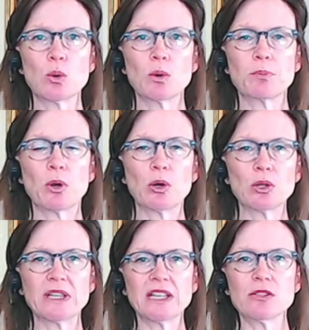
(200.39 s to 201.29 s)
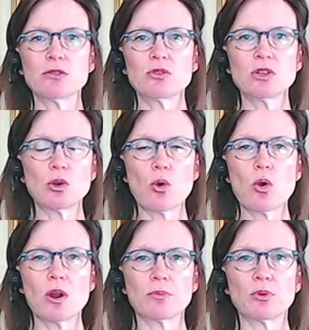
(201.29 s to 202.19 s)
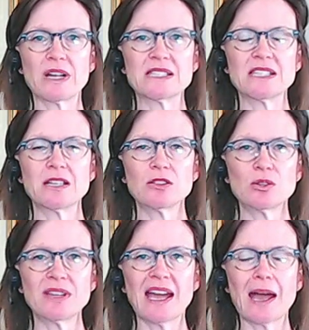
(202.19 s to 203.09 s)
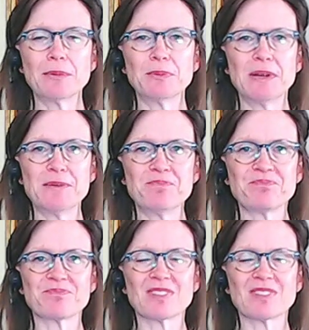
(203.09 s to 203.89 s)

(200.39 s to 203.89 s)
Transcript: We're pulling in through the core, bracing in through the abdomen.